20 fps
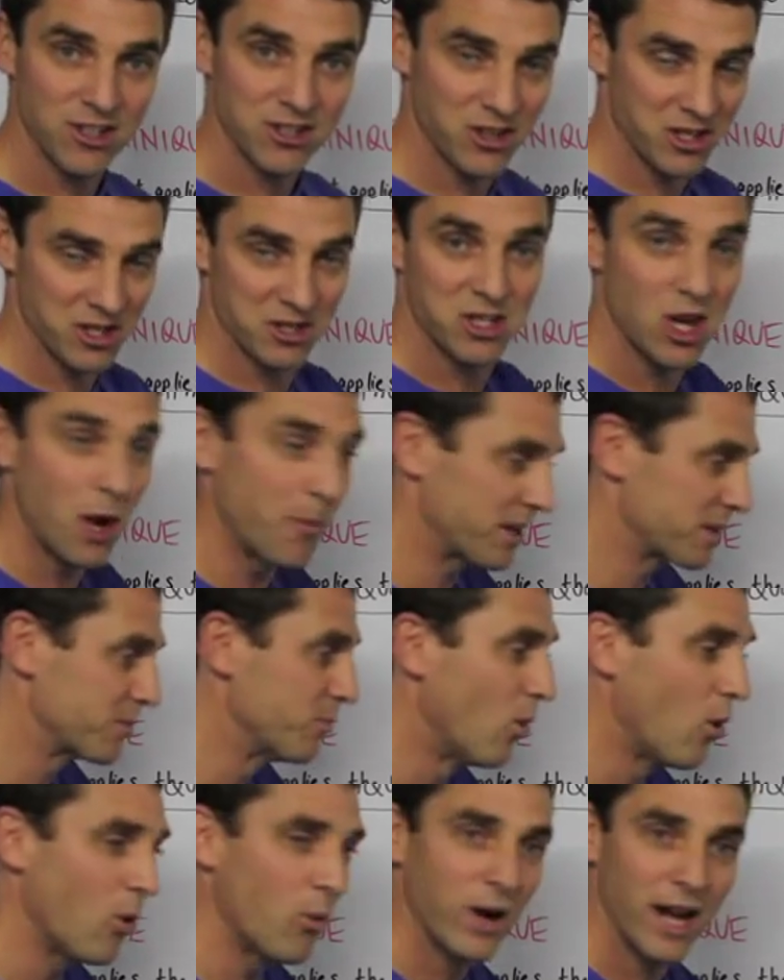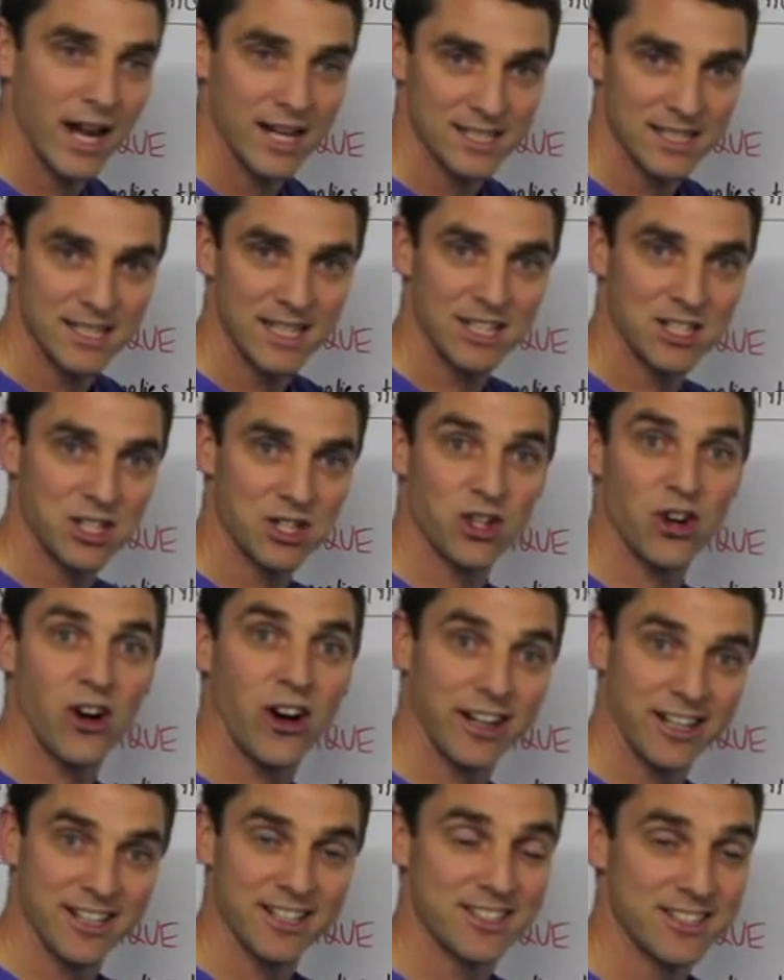There's so much more we actually need to try
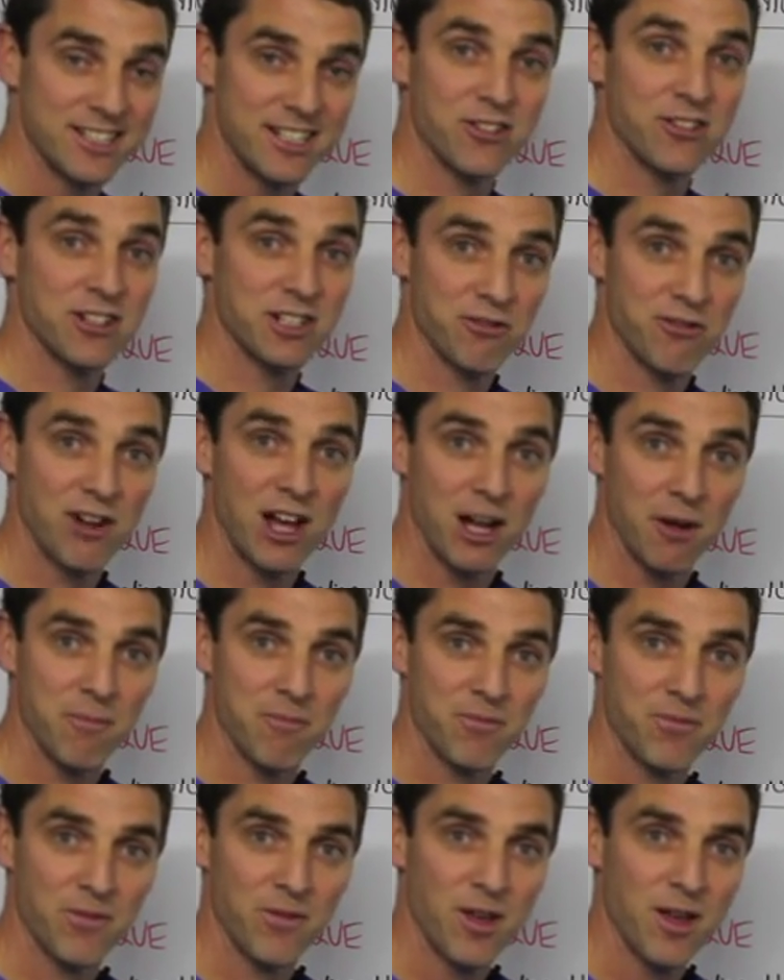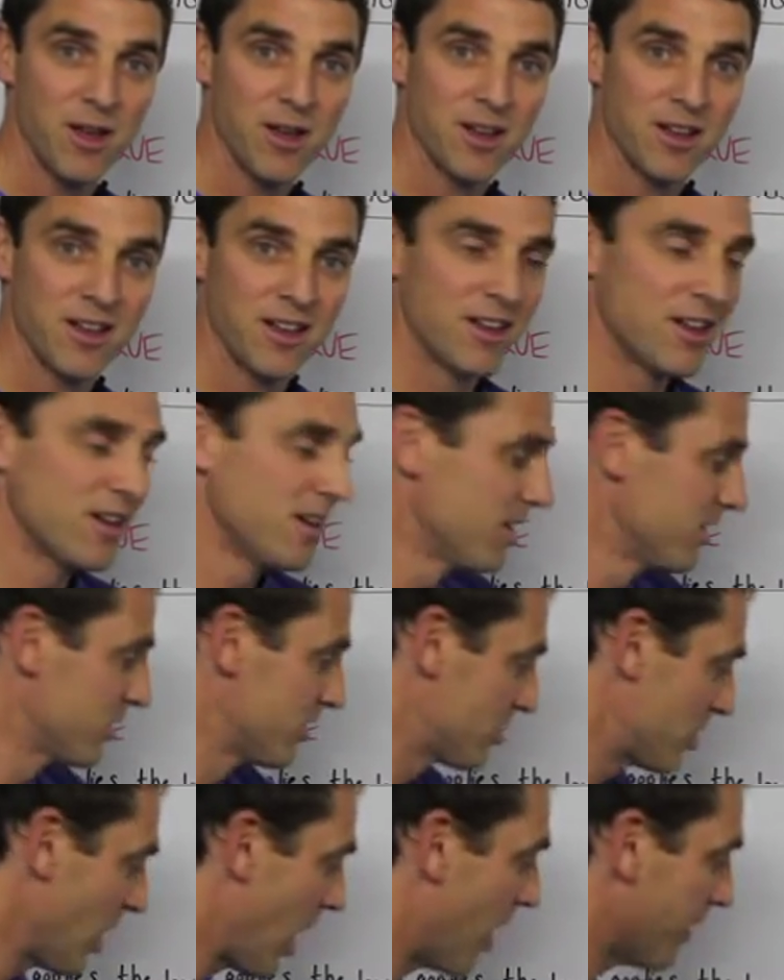and consider and develop.
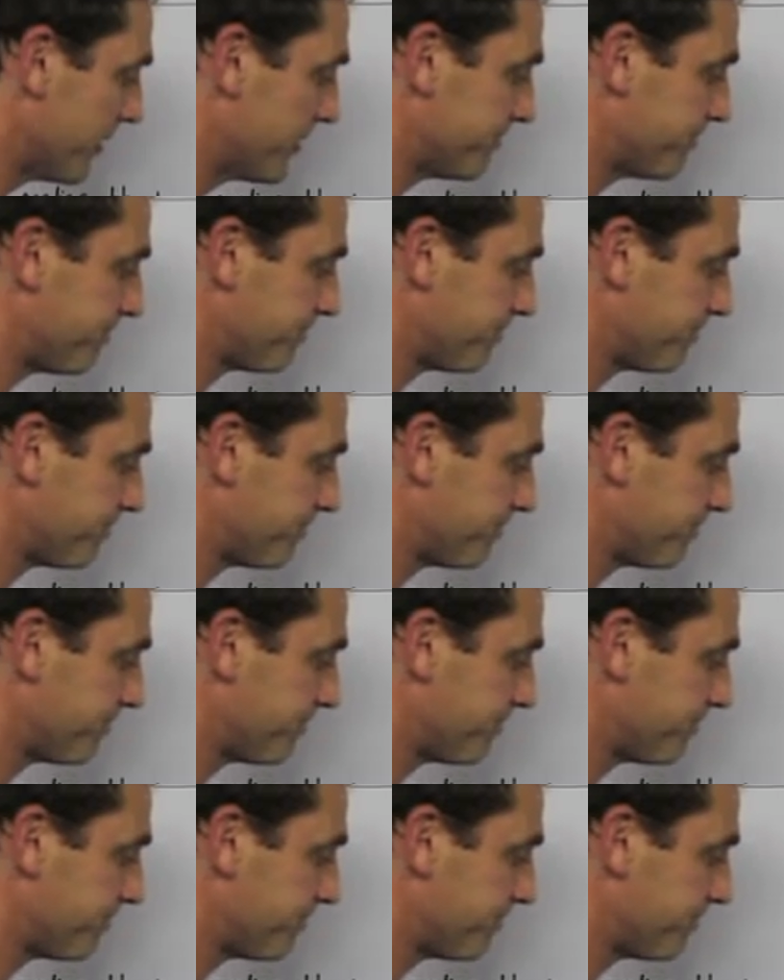So,